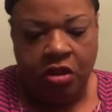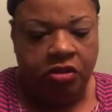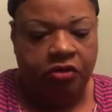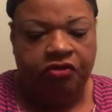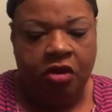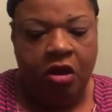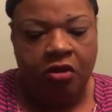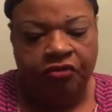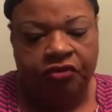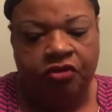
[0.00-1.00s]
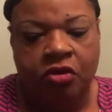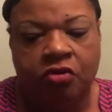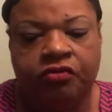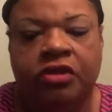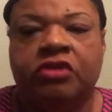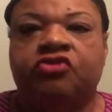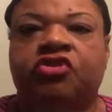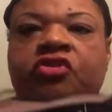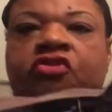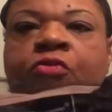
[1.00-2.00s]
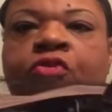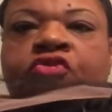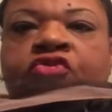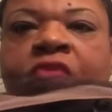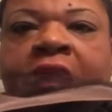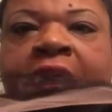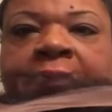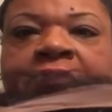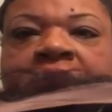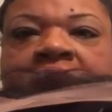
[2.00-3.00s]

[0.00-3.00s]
There's also the adjustable straps